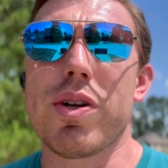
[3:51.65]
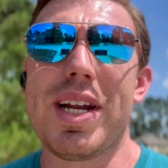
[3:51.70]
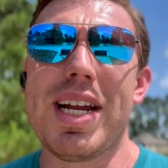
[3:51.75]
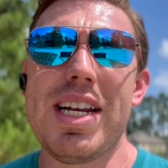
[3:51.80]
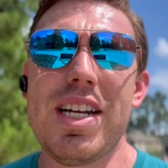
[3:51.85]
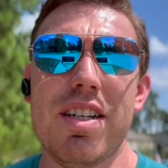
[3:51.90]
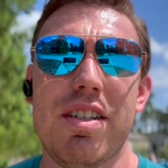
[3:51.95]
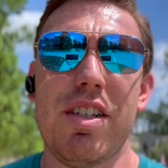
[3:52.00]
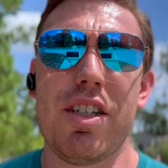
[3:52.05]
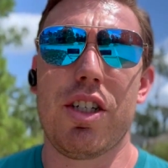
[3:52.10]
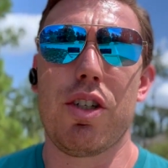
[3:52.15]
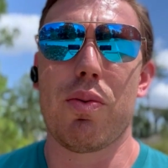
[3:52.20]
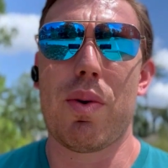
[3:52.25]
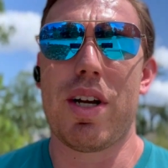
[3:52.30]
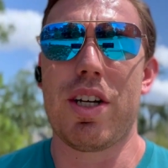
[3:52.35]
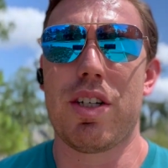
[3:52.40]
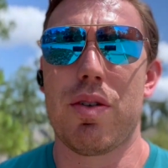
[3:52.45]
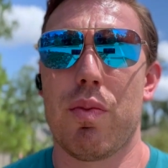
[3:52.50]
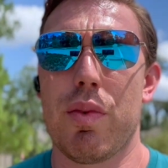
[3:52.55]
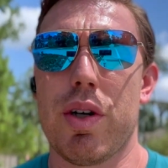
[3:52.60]
in a
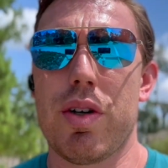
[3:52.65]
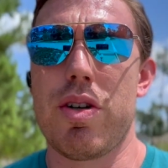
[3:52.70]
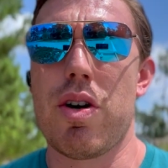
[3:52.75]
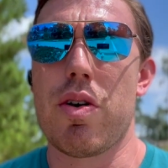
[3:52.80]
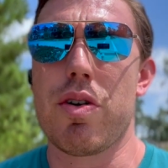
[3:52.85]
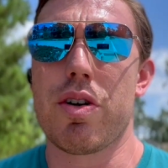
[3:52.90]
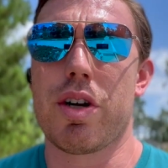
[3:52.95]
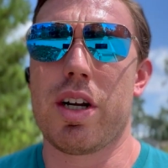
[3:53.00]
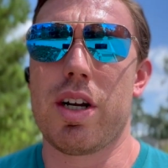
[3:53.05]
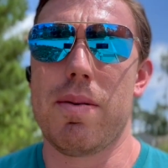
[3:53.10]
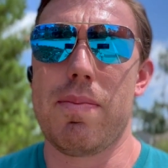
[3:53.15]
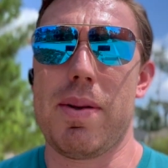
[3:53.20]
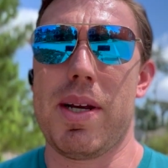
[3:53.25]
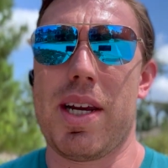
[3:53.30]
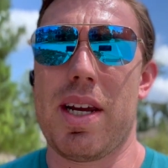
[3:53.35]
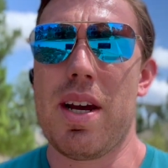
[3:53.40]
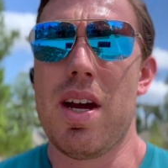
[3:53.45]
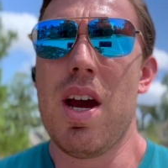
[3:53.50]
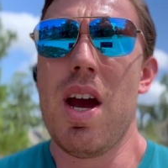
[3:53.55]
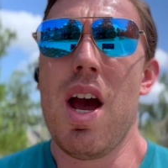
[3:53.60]
situation where you know you're going to be
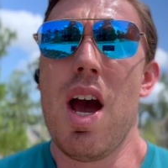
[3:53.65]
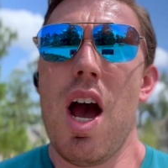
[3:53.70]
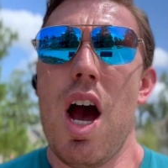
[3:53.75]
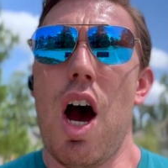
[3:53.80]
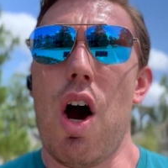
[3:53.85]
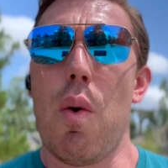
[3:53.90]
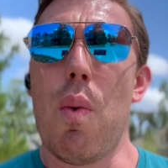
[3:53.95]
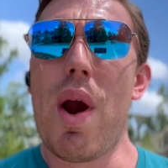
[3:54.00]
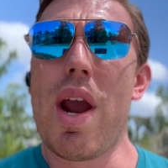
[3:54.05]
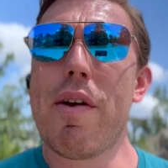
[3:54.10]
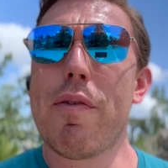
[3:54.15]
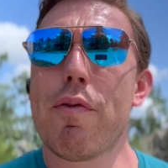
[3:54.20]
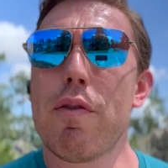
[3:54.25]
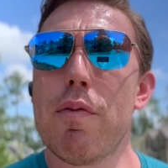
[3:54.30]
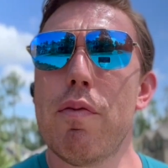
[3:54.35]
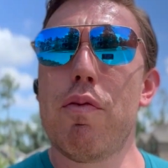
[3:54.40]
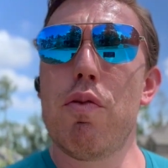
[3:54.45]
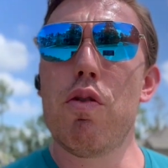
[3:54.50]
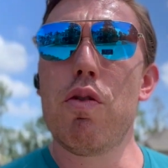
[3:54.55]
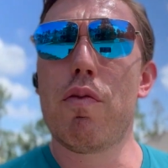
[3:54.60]
away from
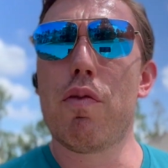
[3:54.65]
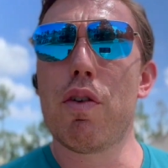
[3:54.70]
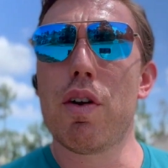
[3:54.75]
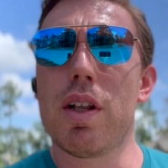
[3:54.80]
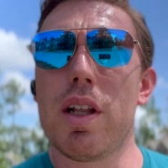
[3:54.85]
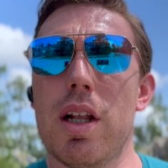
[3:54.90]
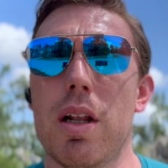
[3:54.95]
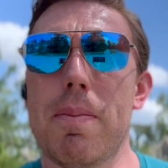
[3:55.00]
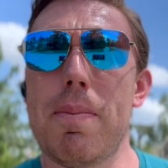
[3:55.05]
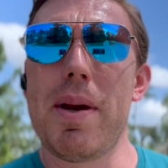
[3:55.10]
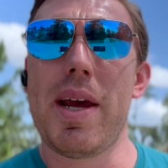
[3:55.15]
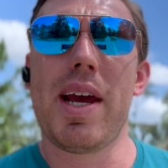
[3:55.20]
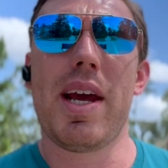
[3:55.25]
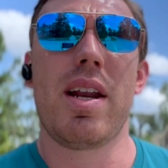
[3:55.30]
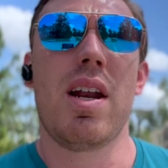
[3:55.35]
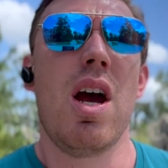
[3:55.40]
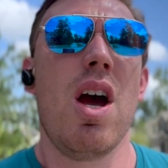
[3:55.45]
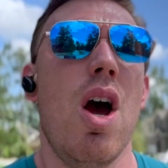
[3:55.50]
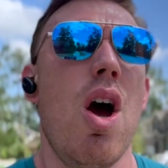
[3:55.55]
food for a little bit,